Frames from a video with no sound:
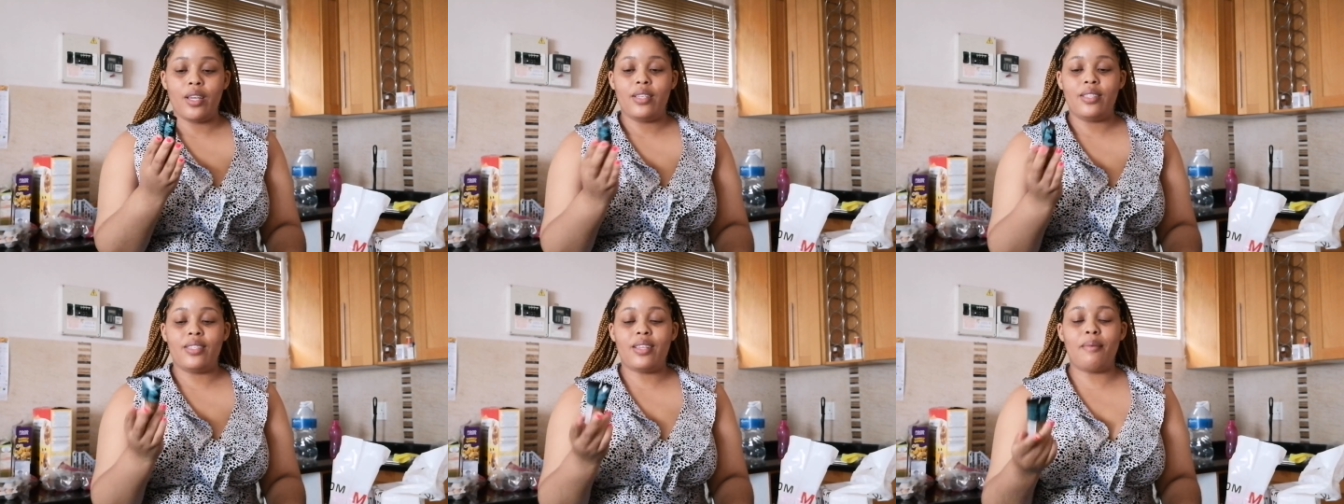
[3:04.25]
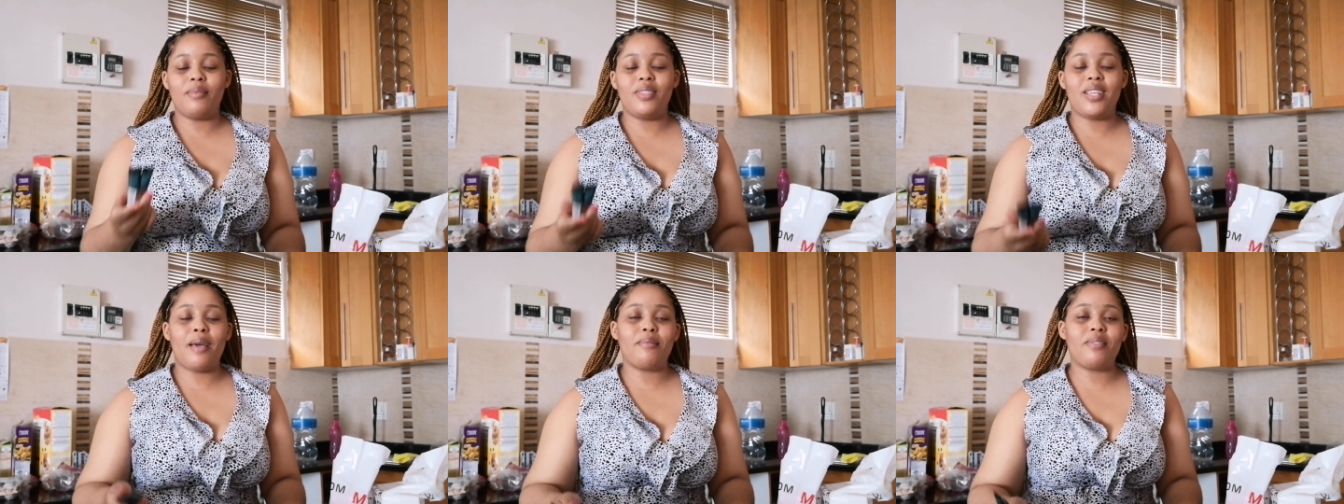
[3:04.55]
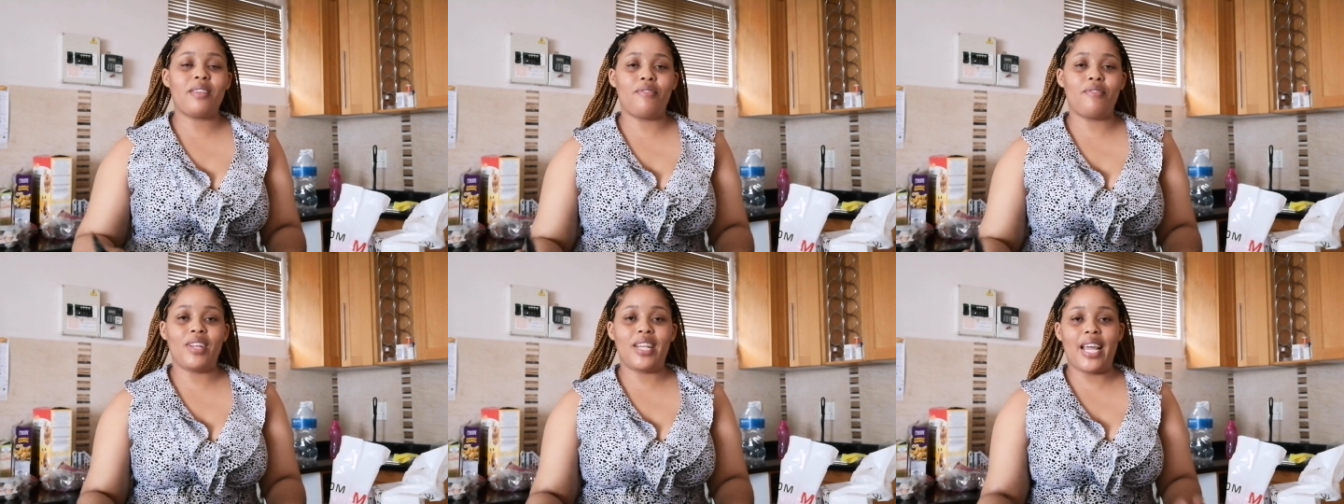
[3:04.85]

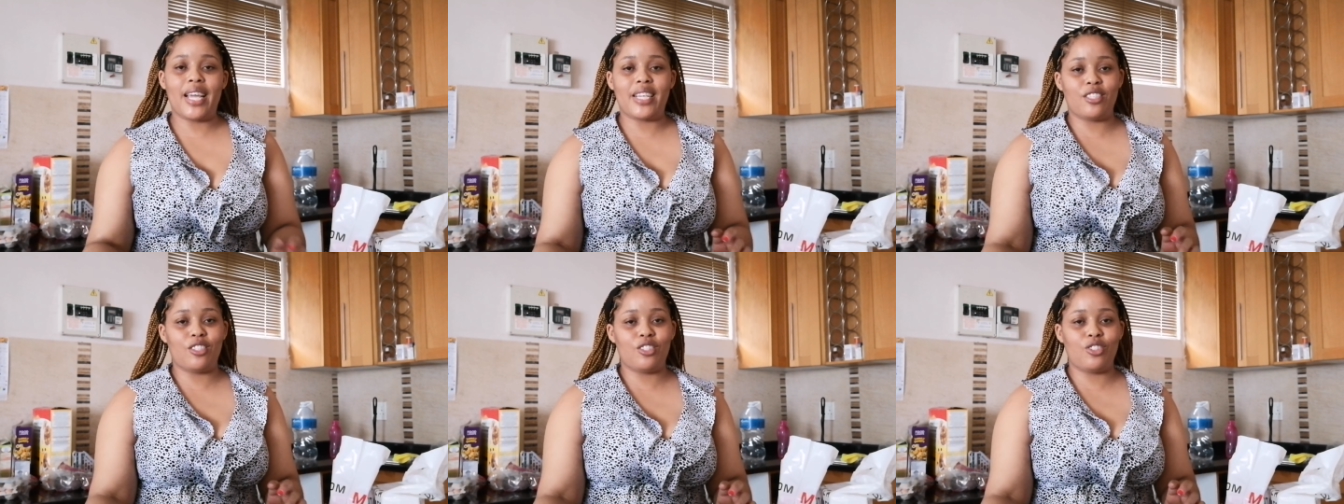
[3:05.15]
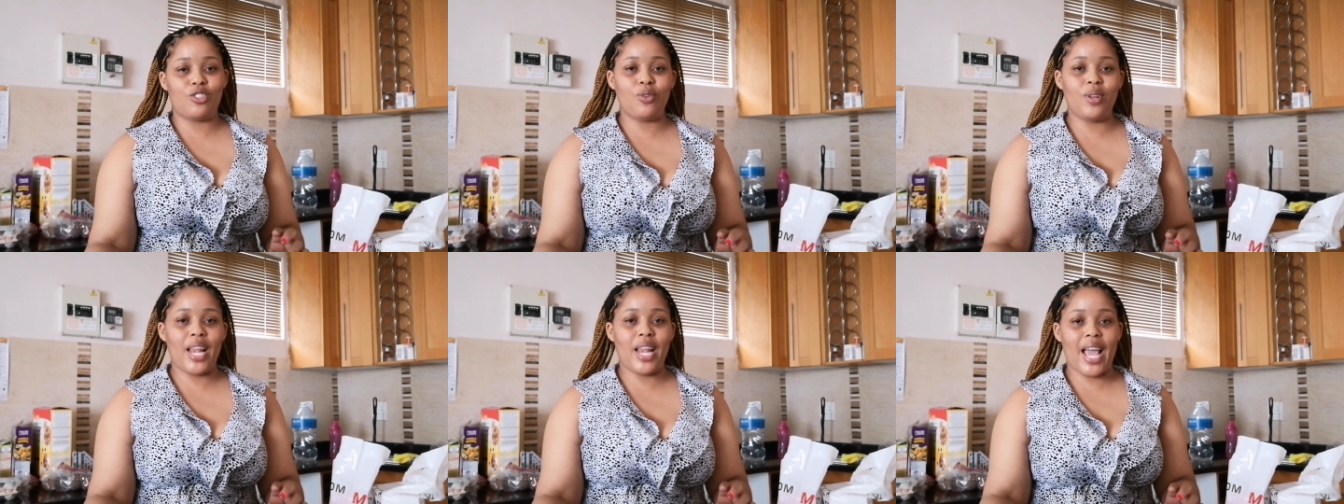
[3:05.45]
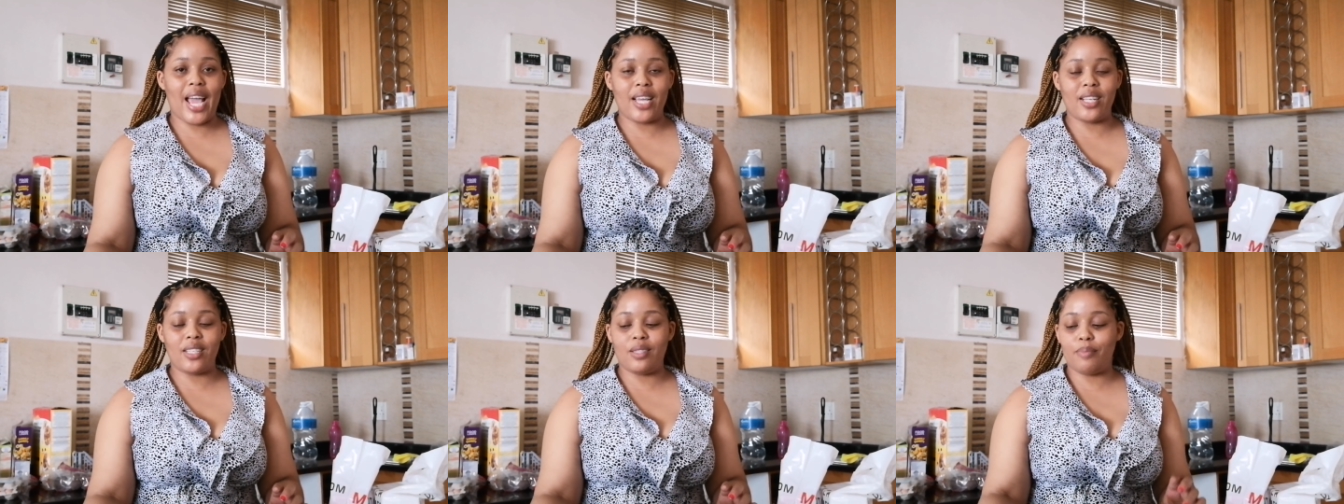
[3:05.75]
Sometimes I feel like it's too
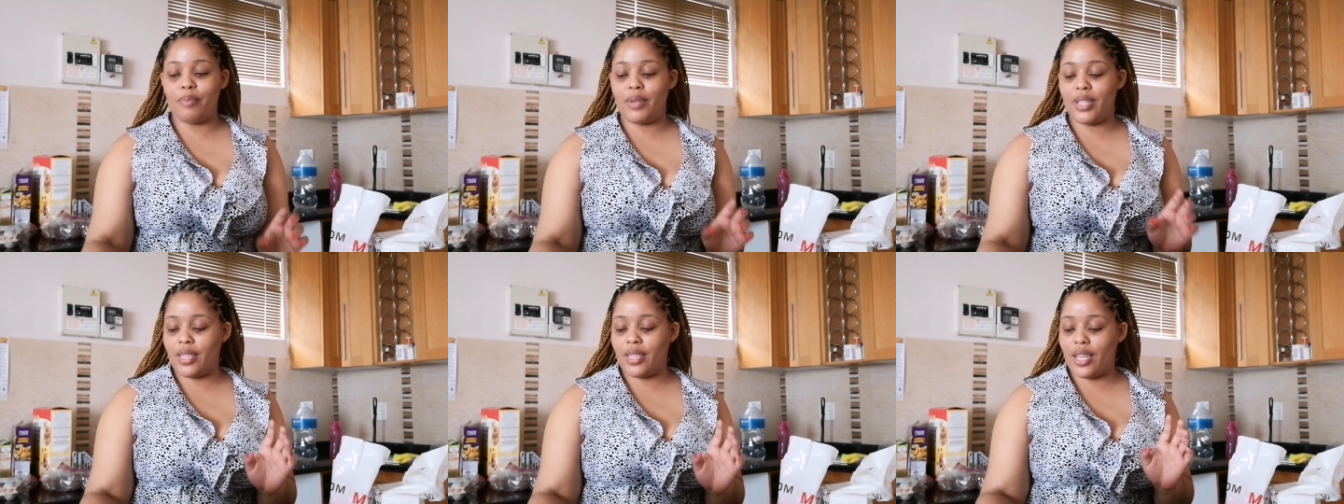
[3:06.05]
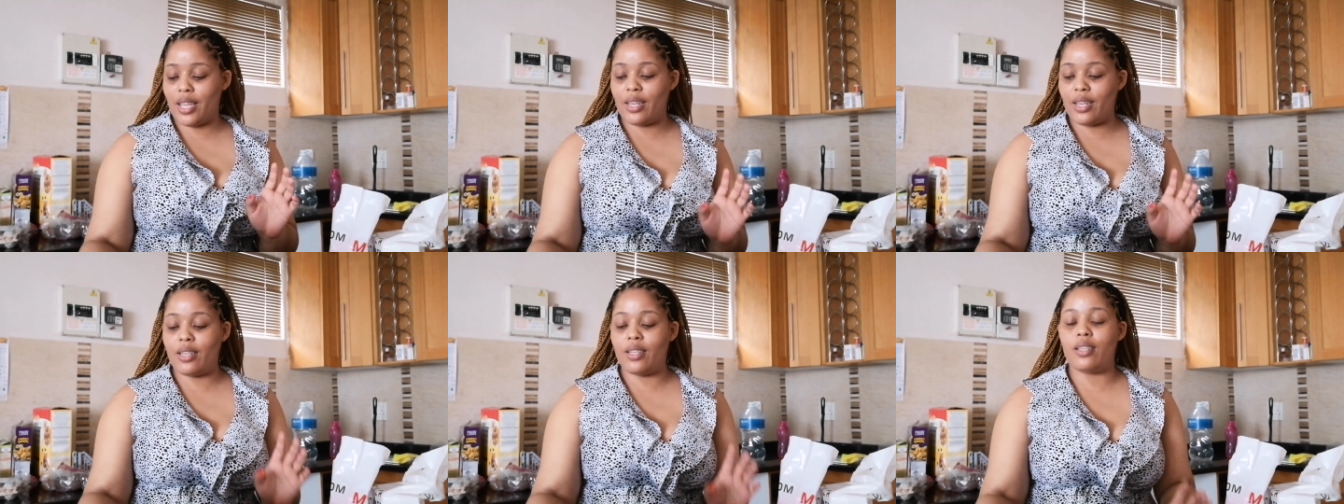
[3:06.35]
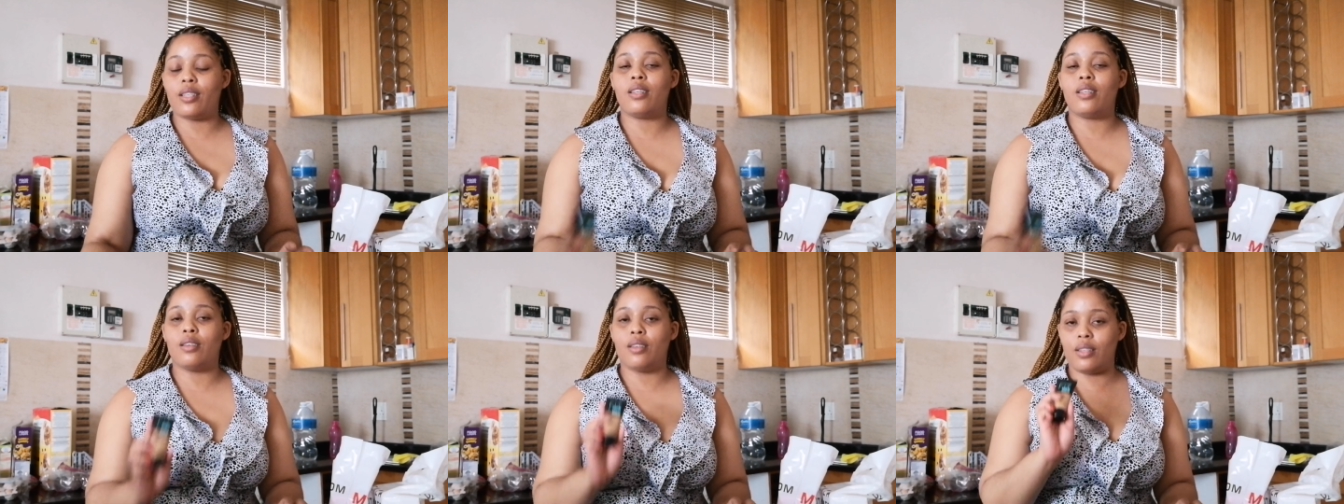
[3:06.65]
light, but
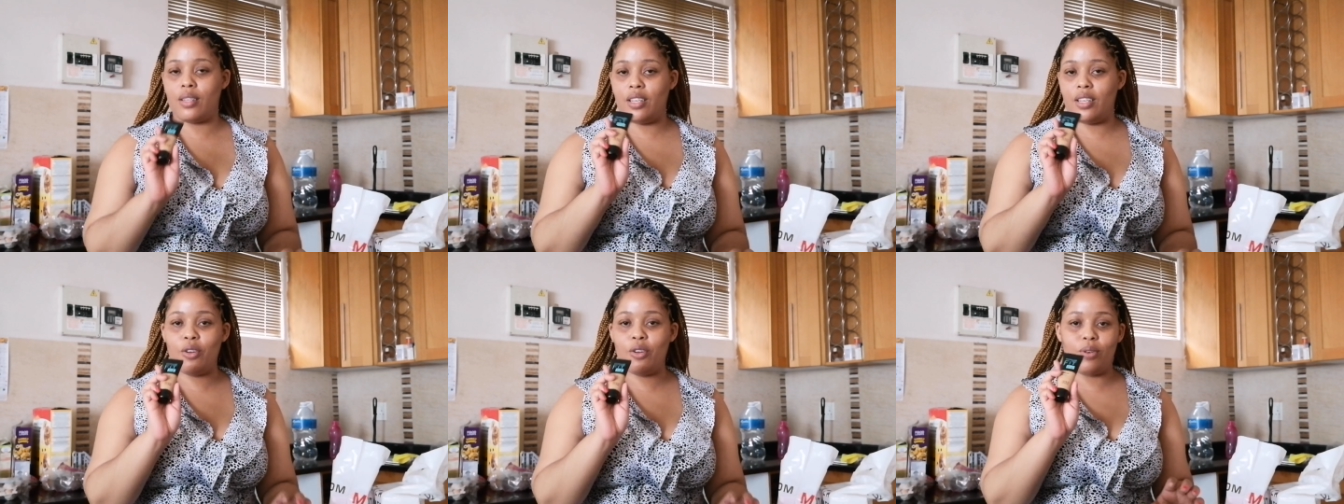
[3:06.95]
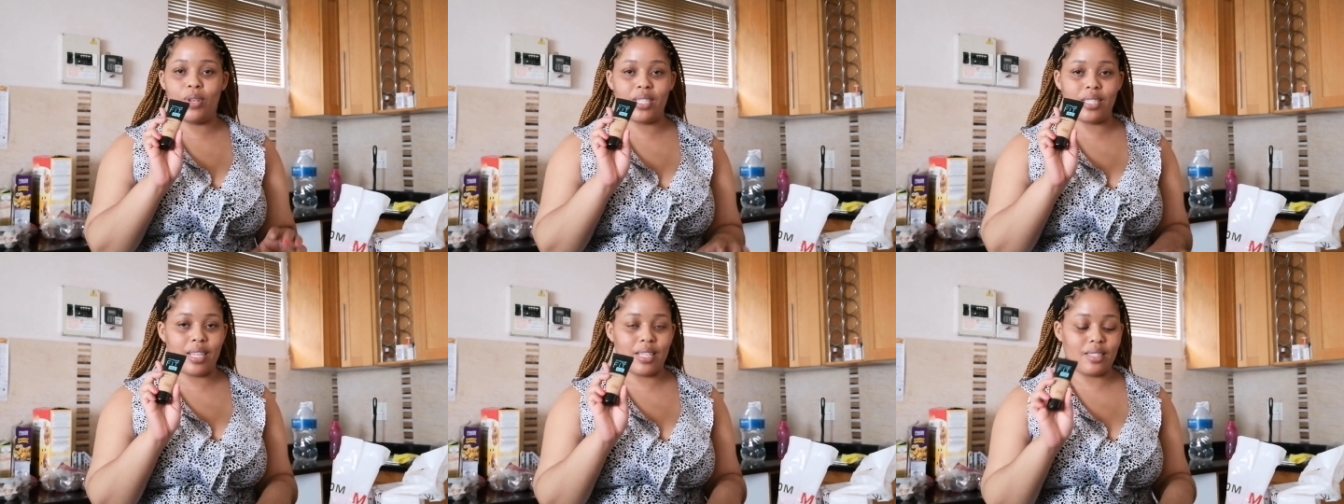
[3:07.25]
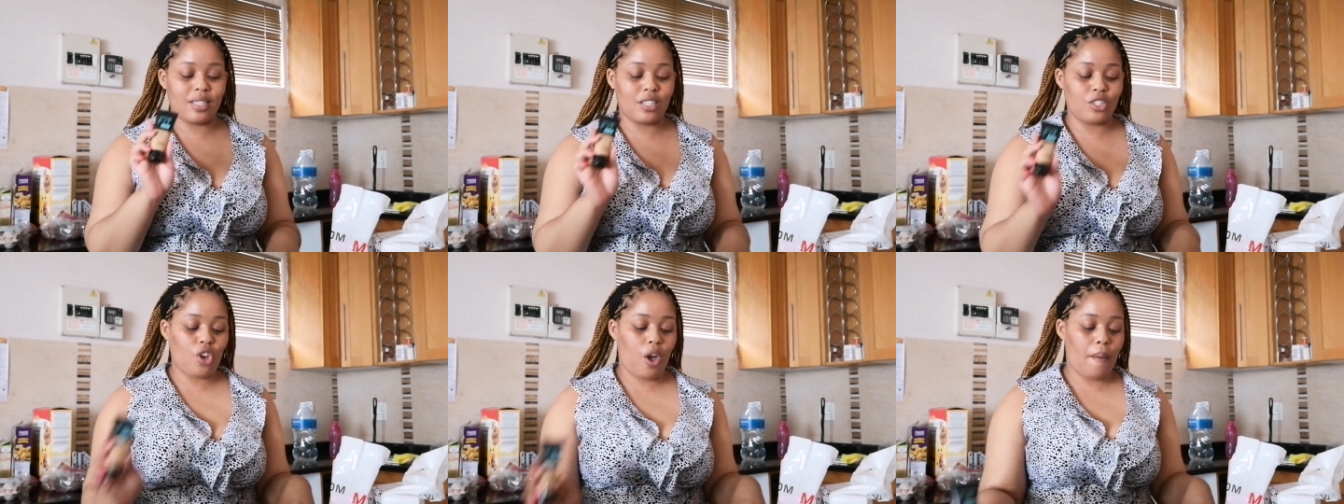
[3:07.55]
then it always
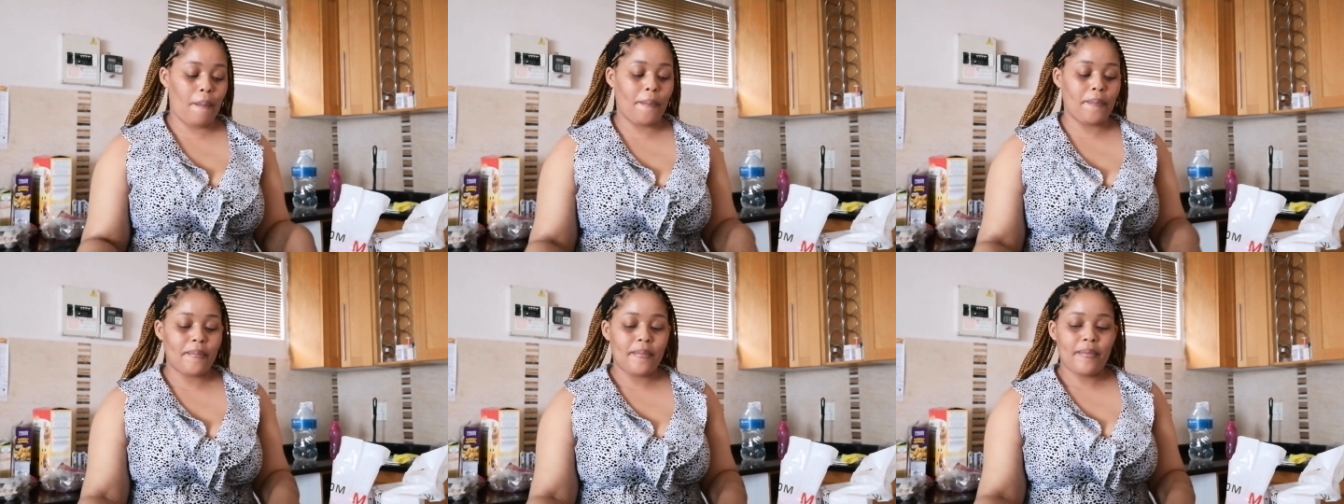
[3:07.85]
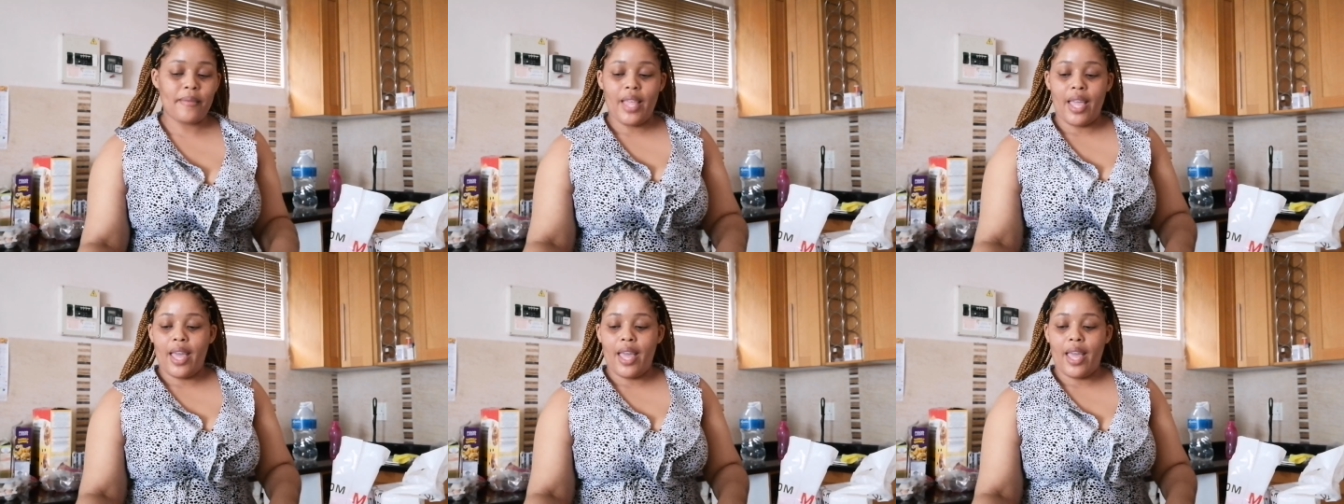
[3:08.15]
does the job.